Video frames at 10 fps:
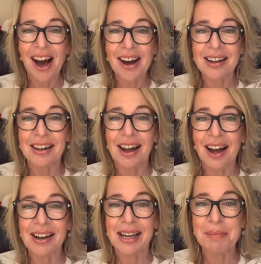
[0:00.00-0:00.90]
An
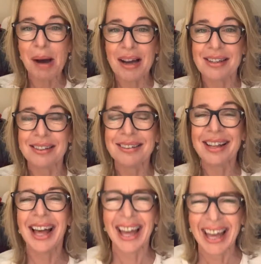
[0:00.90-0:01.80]
ugly bun,
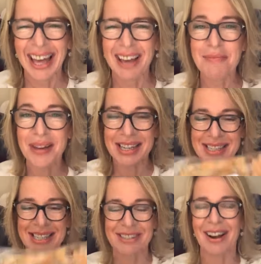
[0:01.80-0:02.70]

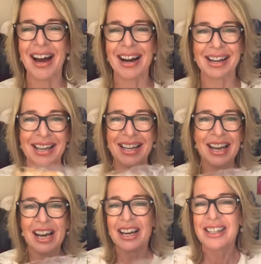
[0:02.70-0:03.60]
because it's quite ugly,
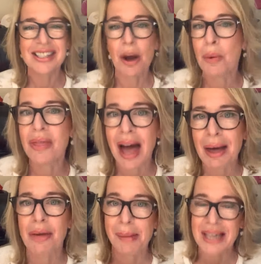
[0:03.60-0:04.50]
because no one
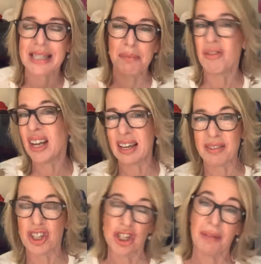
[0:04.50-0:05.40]
there that makes them really
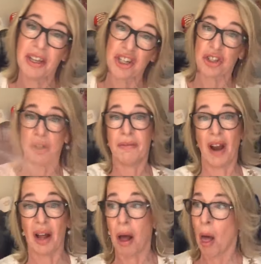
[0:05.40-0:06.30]
gives a shit. They just sort of
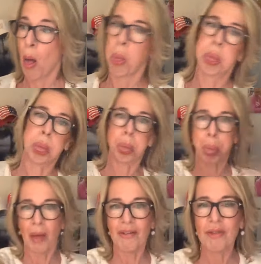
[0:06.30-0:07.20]
like
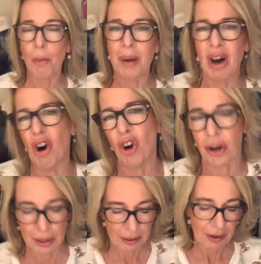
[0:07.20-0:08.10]
flop it
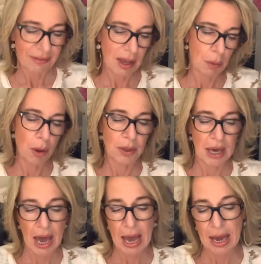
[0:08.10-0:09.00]
on. They won't
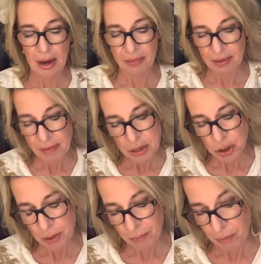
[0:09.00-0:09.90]
care. And I think they
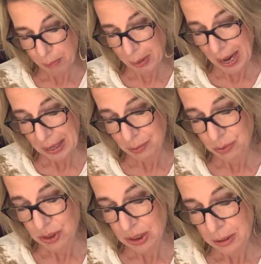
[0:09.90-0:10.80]
do them for
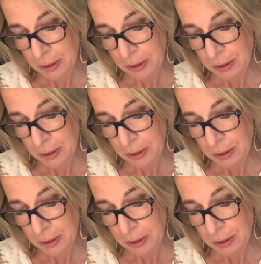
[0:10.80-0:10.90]
£1.